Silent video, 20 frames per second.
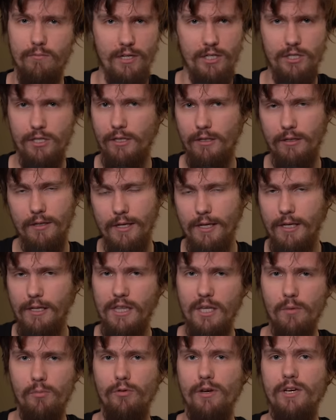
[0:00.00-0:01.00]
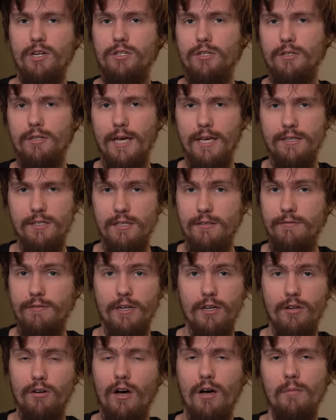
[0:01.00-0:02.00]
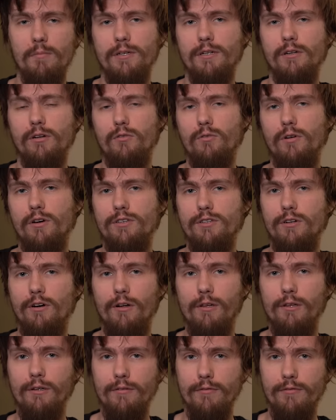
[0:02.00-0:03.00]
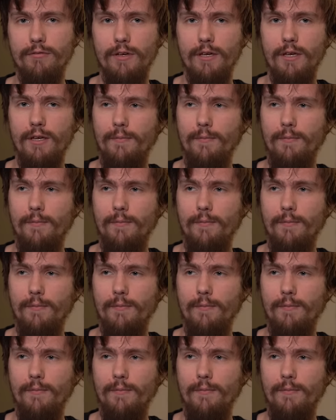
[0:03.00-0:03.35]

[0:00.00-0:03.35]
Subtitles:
Reaching liberation, as is very common across all of